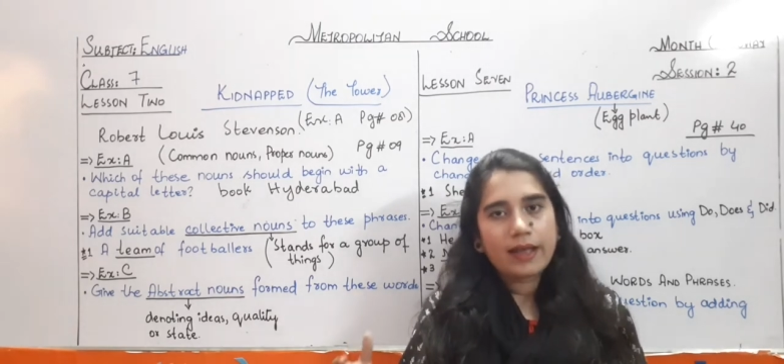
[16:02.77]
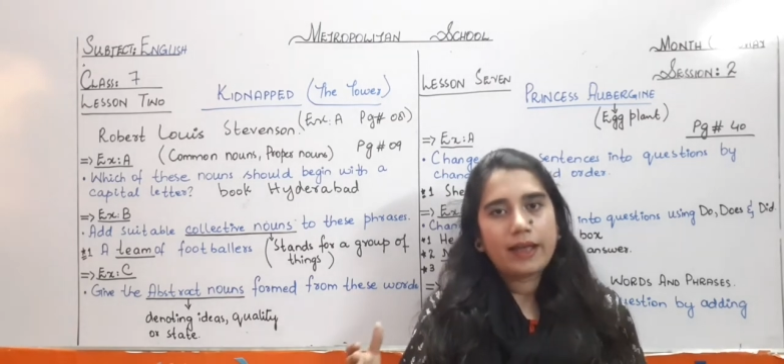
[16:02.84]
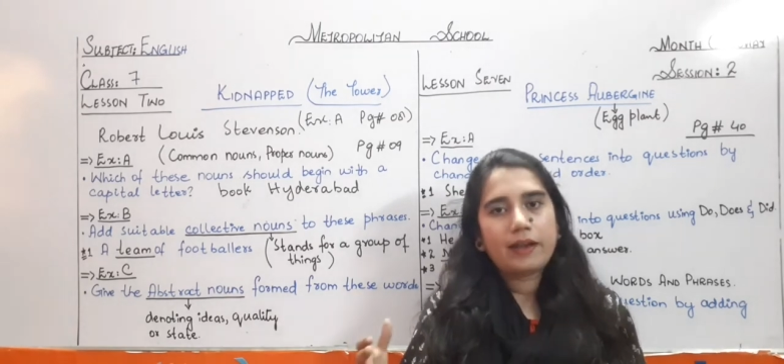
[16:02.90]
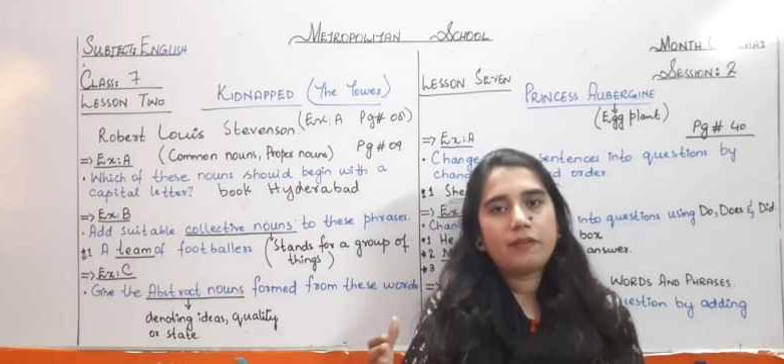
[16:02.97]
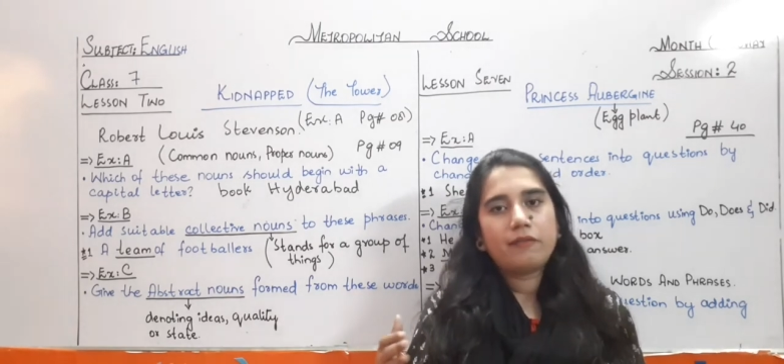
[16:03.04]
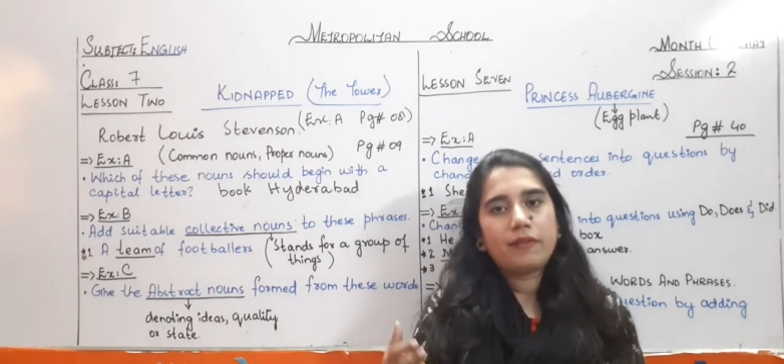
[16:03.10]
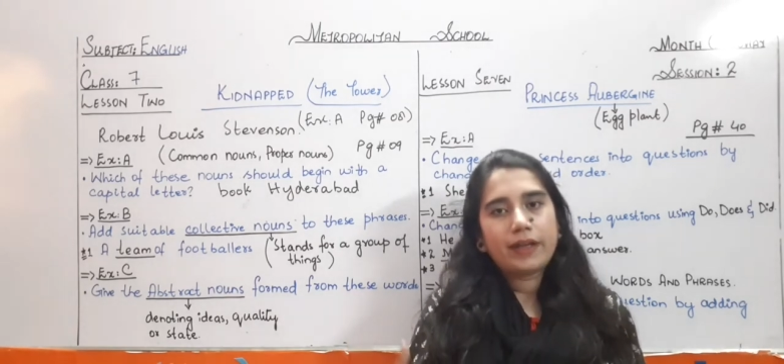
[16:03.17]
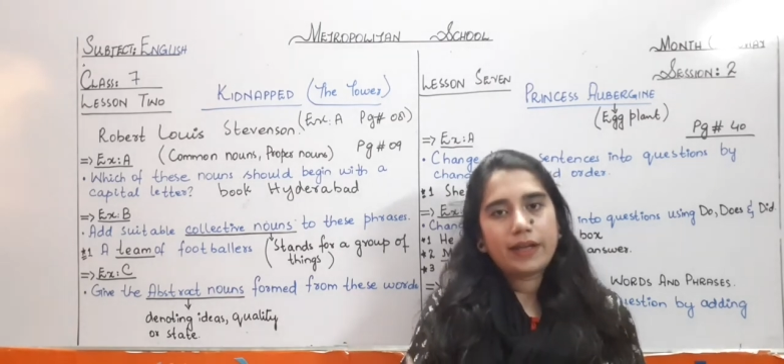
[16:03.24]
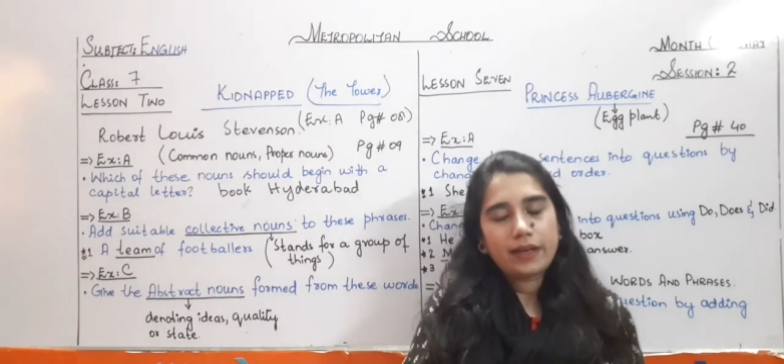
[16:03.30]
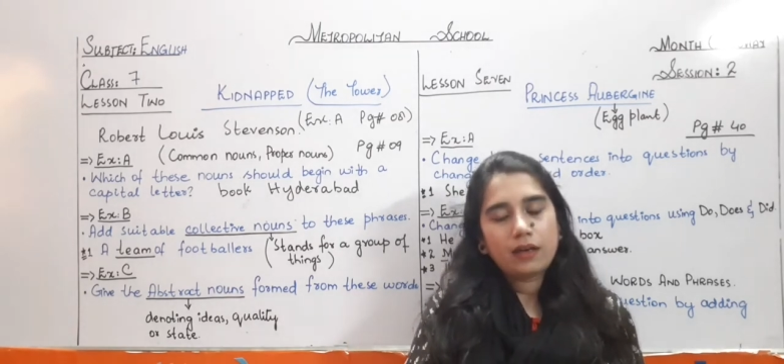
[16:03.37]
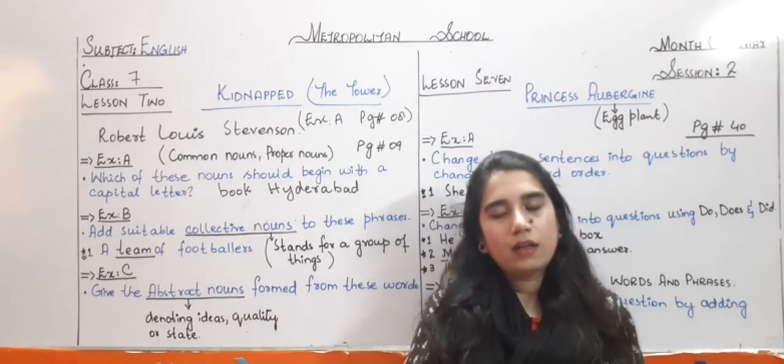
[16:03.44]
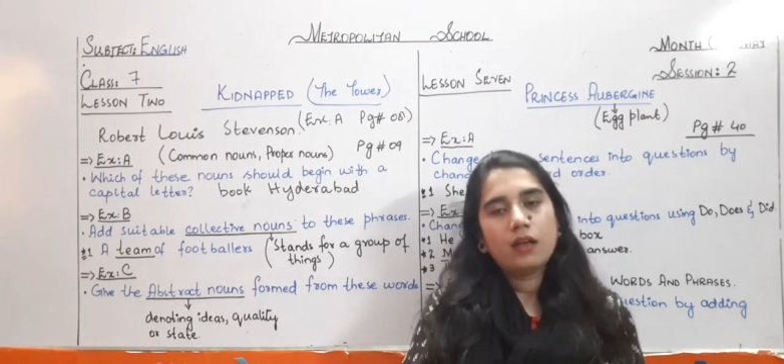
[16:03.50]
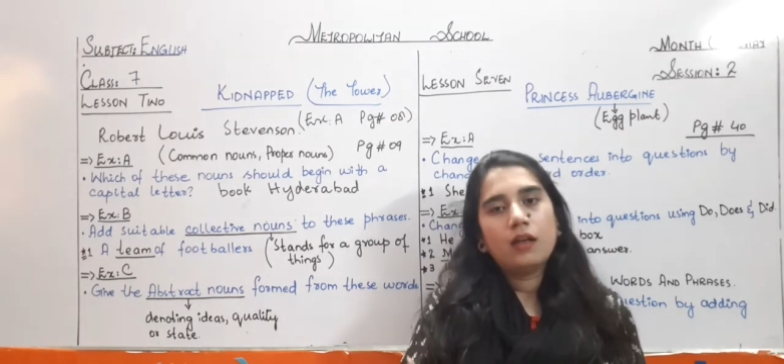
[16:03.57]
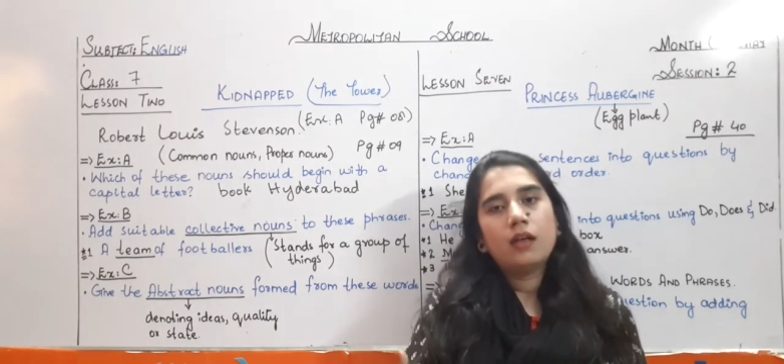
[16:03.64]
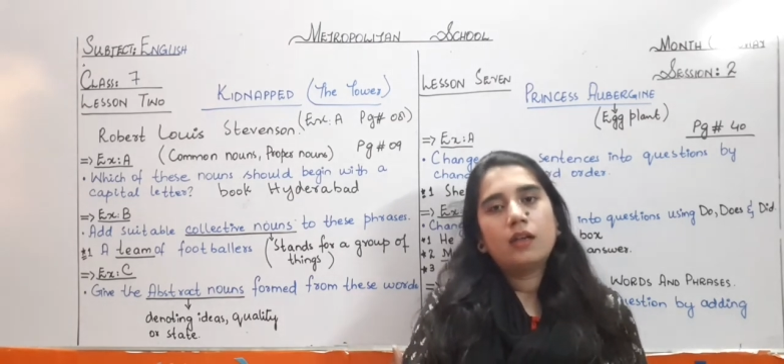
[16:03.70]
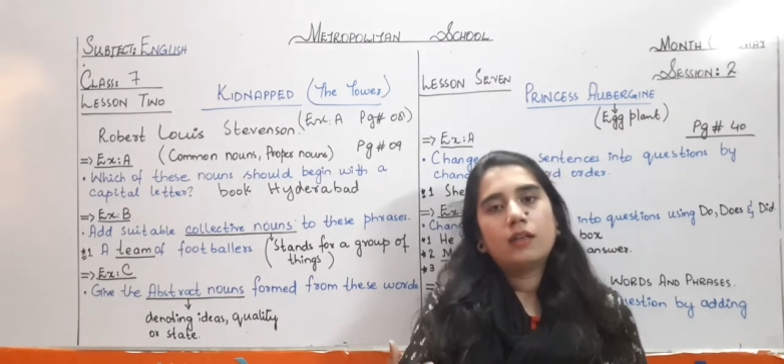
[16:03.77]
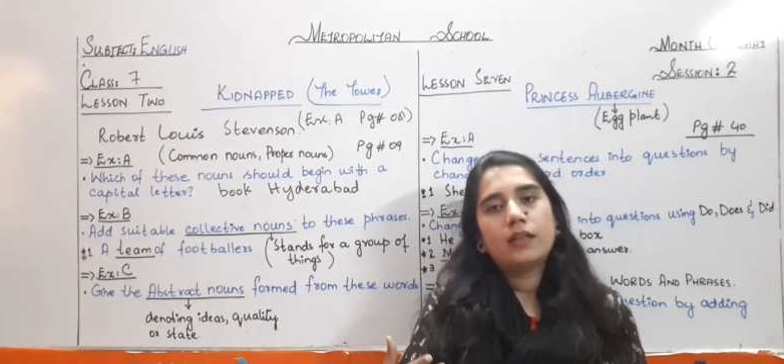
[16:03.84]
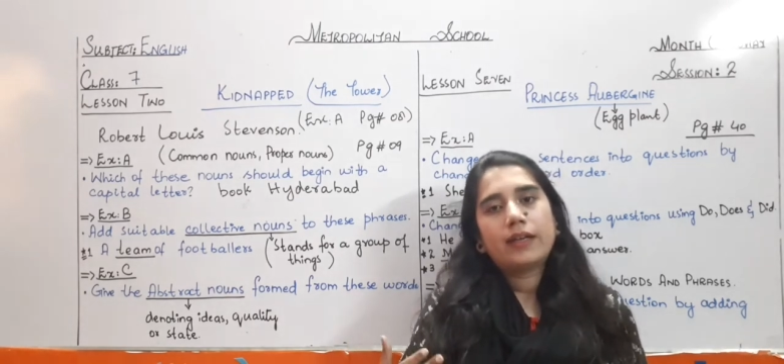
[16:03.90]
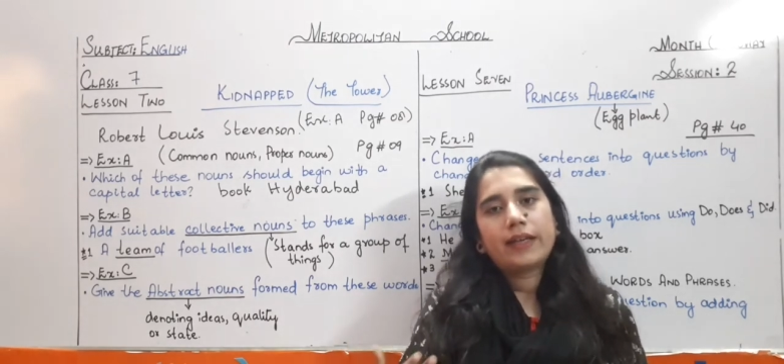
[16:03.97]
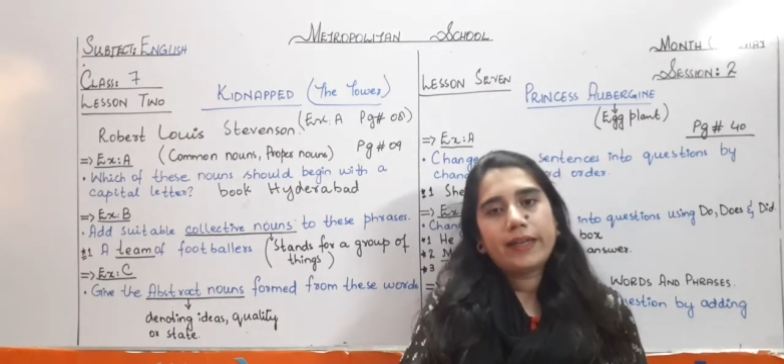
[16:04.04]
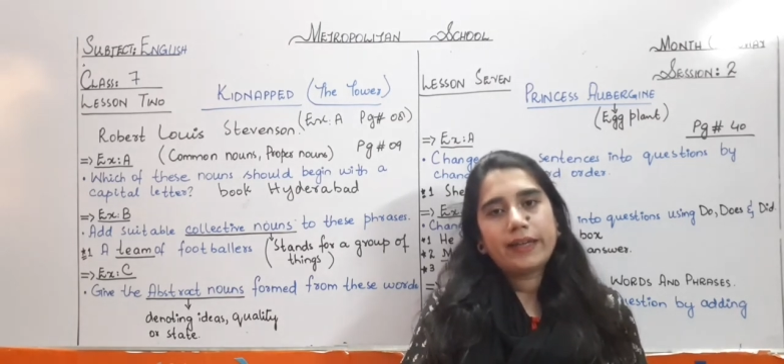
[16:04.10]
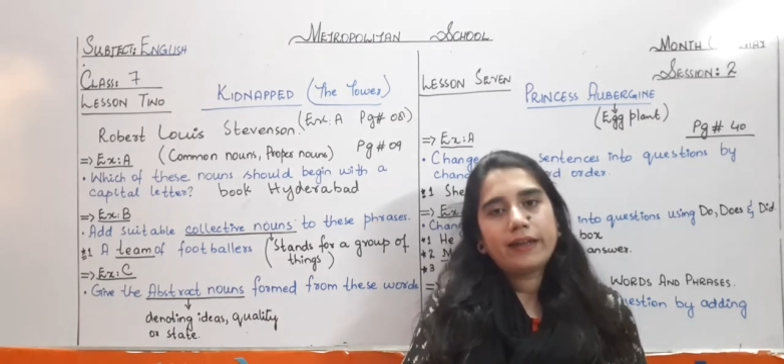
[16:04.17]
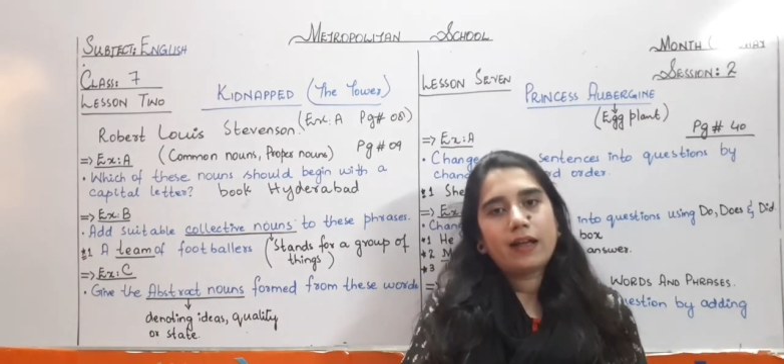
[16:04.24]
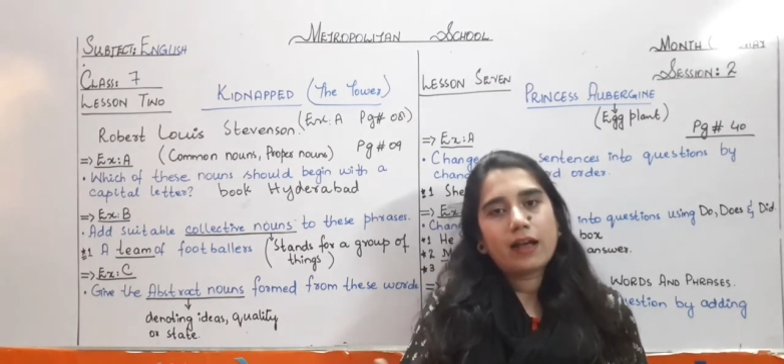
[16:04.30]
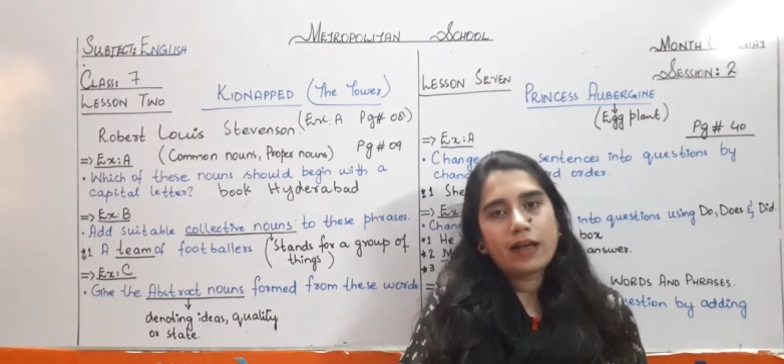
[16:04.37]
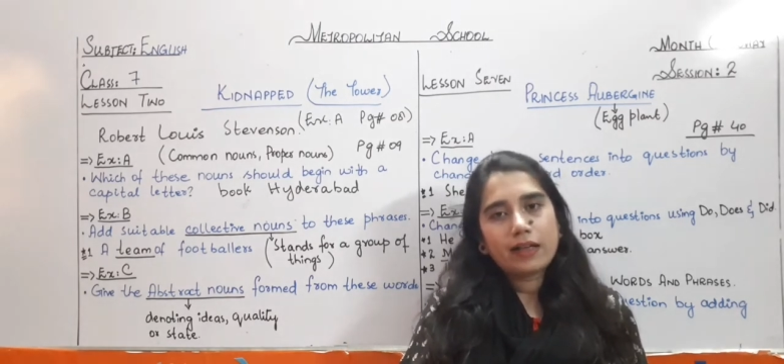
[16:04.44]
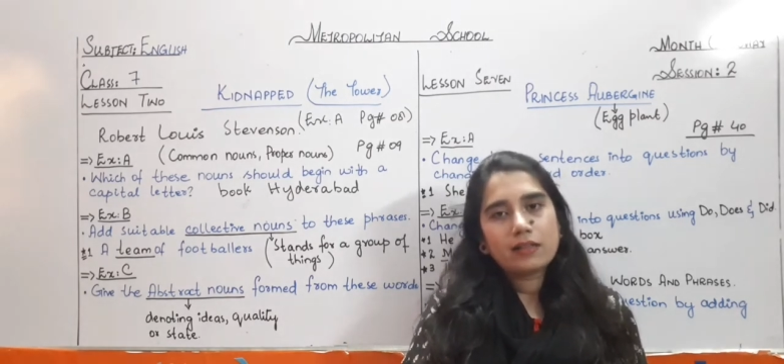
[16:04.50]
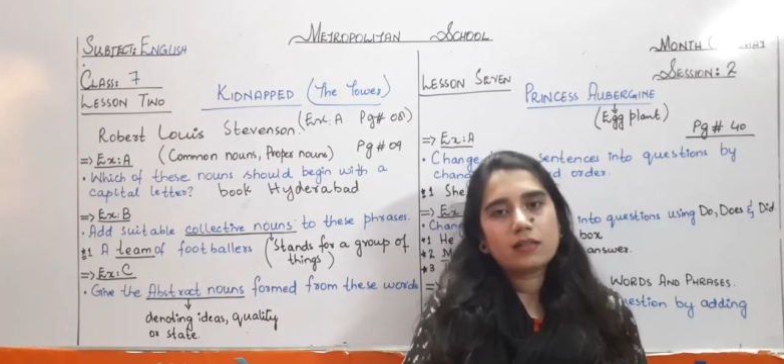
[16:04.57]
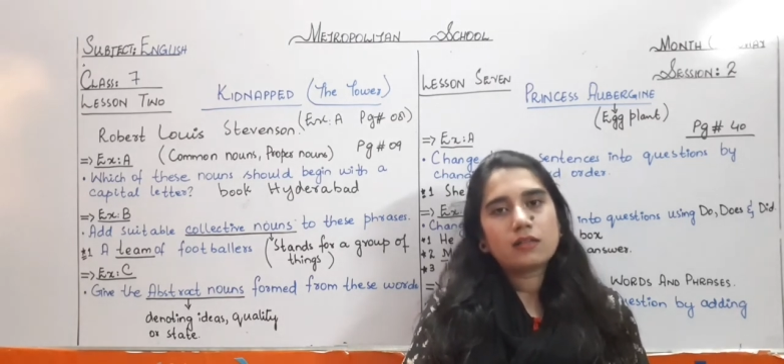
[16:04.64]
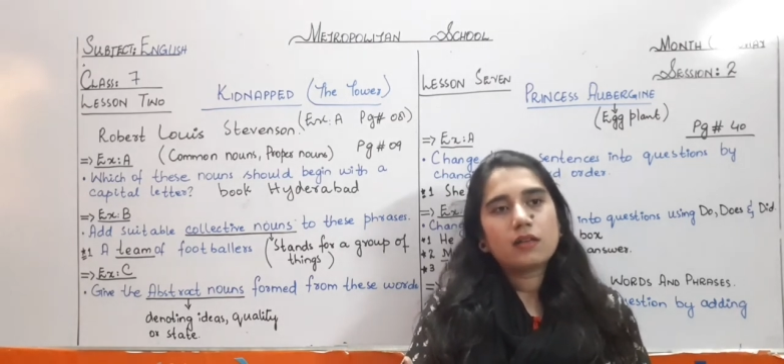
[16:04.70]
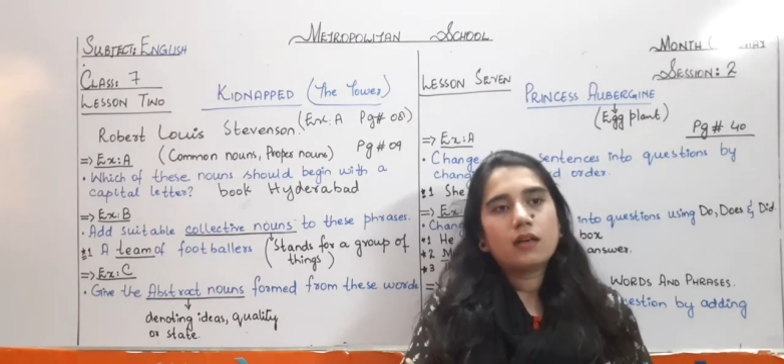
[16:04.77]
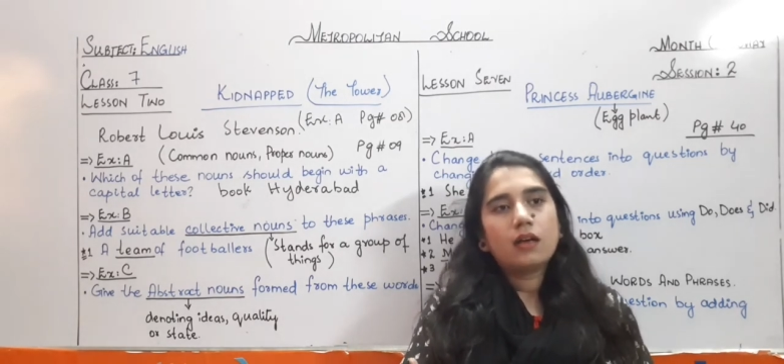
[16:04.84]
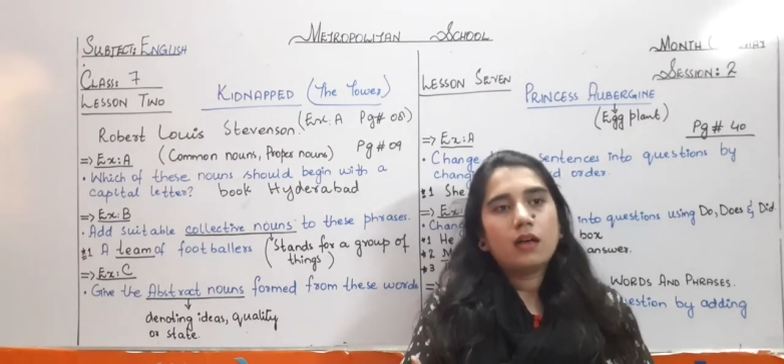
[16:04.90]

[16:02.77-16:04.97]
And when the king asked